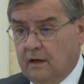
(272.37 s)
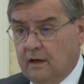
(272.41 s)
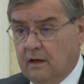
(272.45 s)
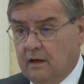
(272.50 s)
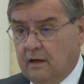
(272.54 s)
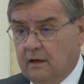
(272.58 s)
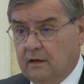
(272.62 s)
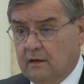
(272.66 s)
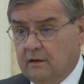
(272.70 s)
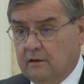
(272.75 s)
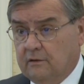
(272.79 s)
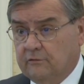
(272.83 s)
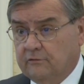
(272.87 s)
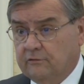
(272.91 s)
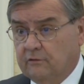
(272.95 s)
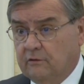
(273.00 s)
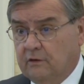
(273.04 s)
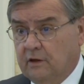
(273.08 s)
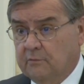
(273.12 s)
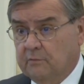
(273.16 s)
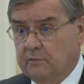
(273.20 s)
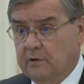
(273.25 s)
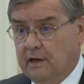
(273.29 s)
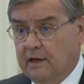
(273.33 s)
Uh, so
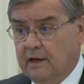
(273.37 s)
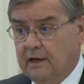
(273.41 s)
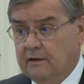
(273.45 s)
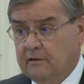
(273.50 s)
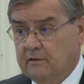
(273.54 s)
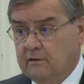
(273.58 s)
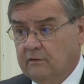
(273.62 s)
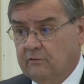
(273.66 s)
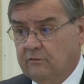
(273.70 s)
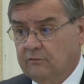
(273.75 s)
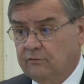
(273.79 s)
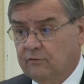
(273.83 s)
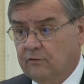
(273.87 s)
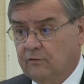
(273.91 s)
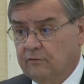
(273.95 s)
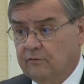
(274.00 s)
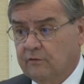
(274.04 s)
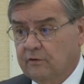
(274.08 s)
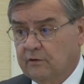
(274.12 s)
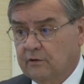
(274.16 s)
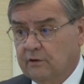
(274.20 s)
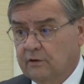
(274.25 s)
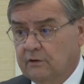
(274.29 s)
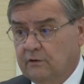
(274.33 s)
I've been at this for a
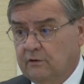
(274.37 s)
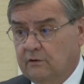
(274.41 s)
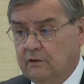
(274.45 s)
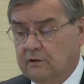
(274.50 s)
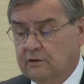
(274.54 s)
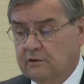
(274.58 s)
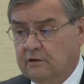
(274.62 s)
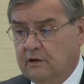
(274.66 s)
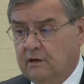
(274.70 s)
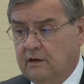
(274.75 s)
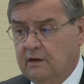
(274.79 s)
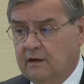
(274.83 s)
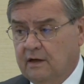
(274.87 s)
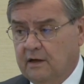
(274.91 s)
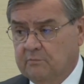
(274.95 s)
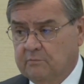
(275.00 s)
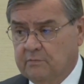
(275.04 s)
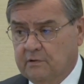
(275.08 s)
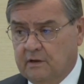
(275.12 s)
very long time,